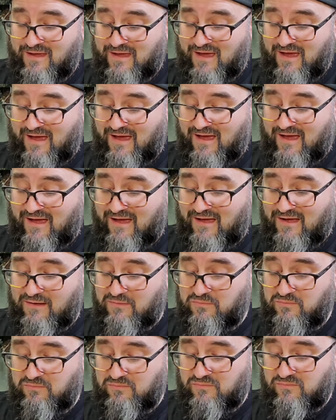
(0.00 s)

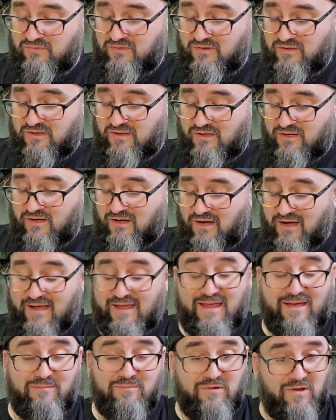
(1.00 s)
I
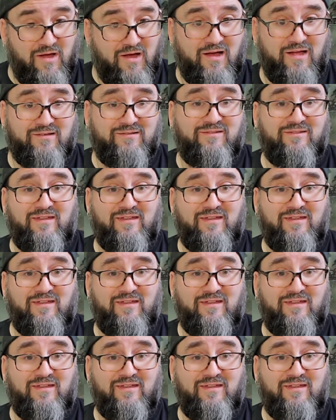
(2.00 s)
am not